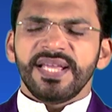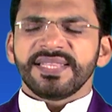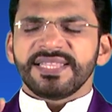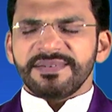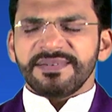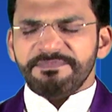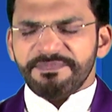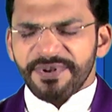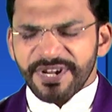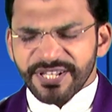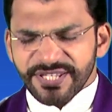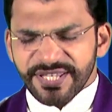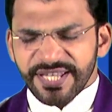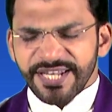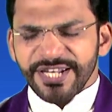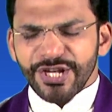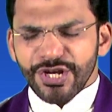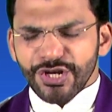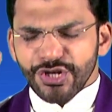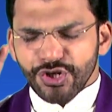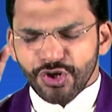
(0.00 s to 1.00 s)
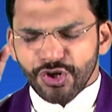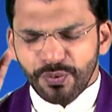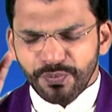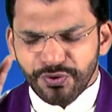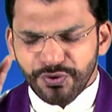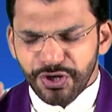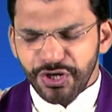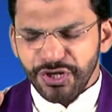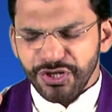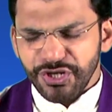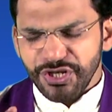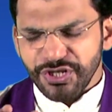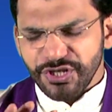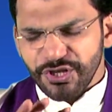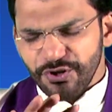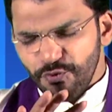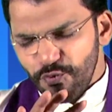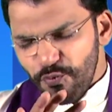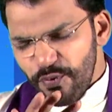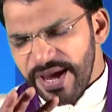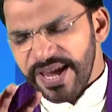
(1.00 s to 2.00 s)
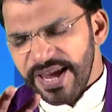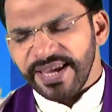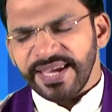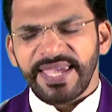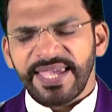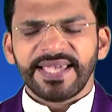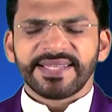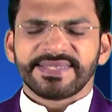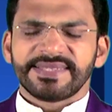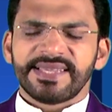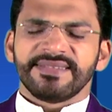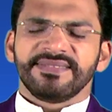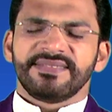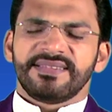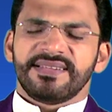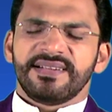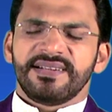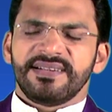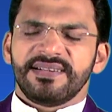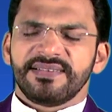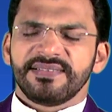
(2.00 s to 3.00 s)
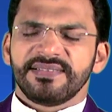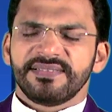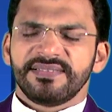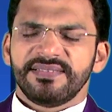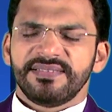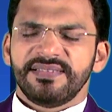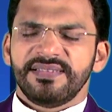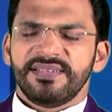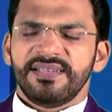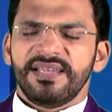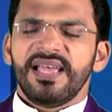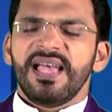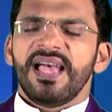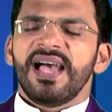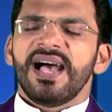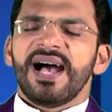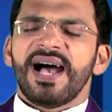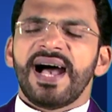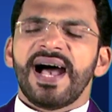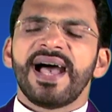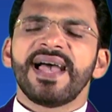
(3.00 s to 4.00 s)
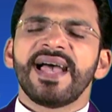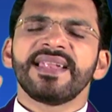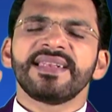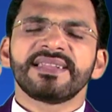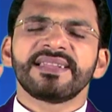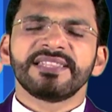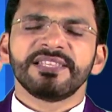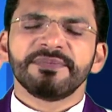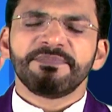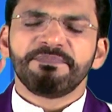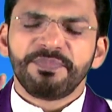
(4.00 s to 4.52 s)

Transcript: the presentation of Jesus, the way he has entered, and the